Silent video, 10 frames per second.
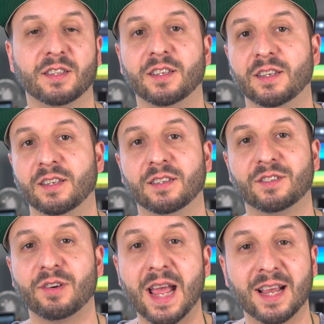The
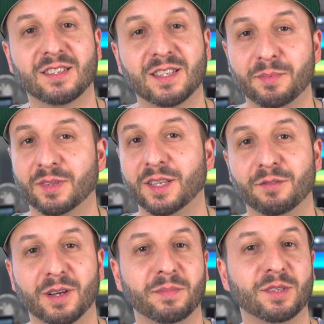tracks typically
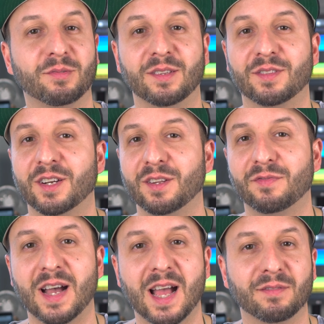run between
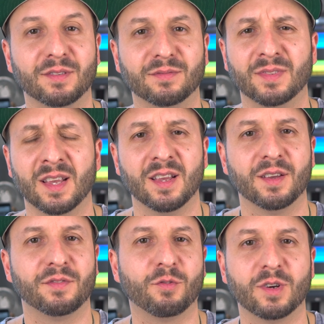$35 and
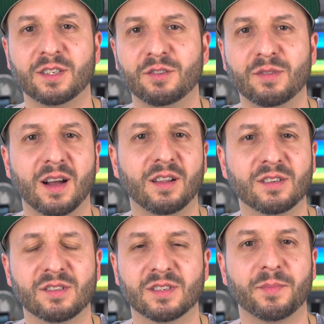$42
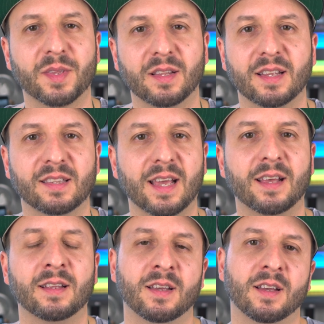or something like
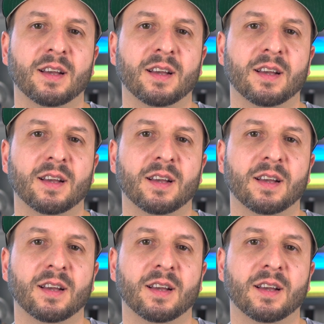that